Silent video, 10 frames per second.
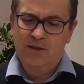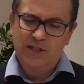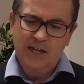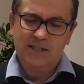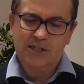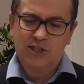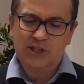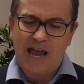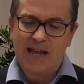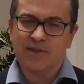Jesus is
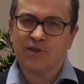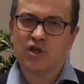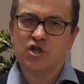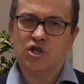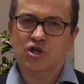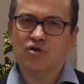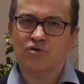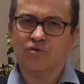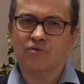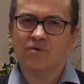saying that the
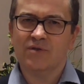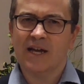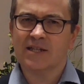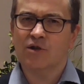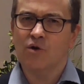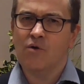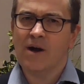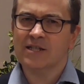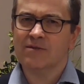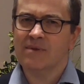new doesn't
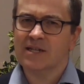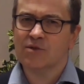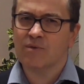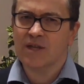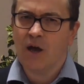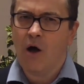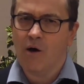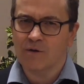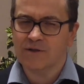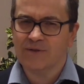always mix with the
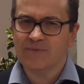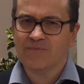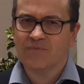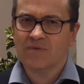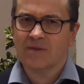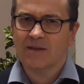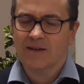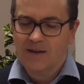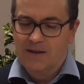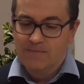old.
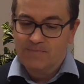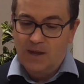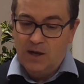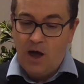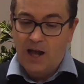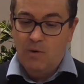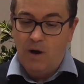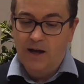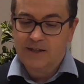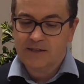
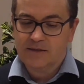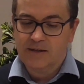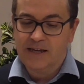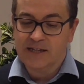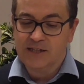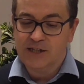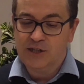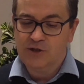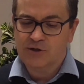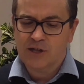Likewise, he
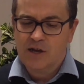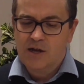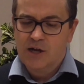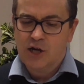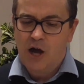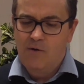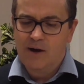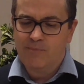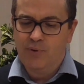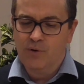continues, no
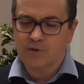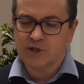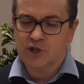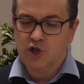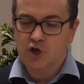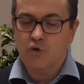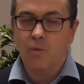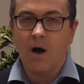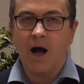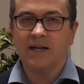one pours new
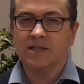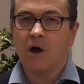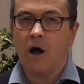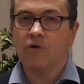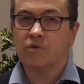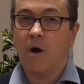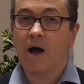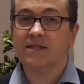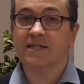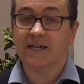wine into old
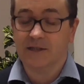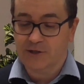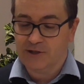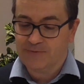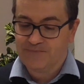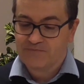wineskins.